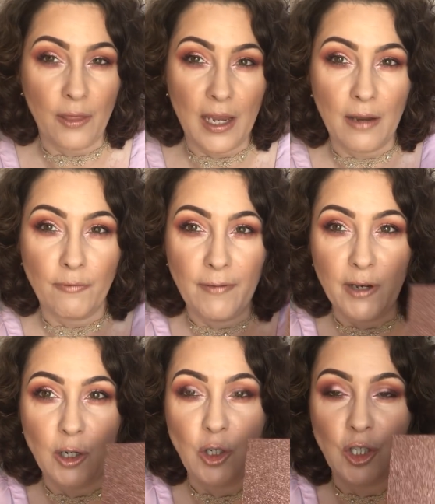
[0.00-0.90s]
the
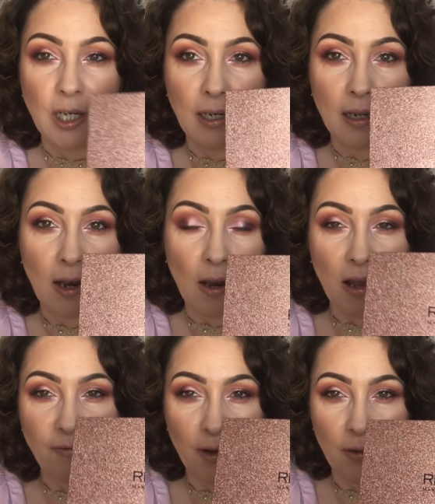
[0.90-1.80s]
Revolution
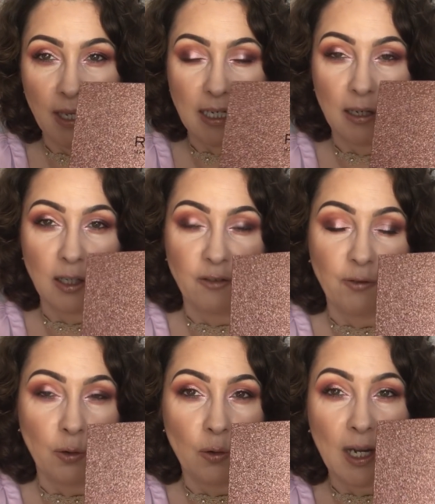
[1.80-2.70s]
Life on the Dance
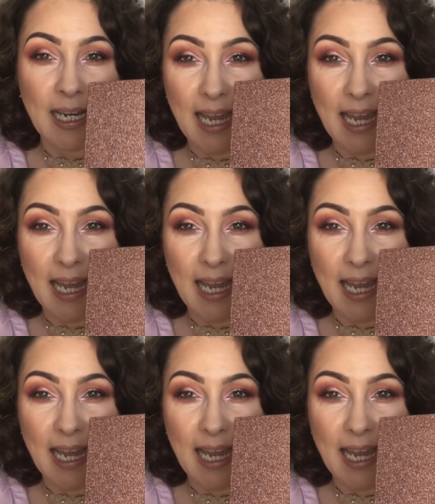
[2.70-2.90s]
Floor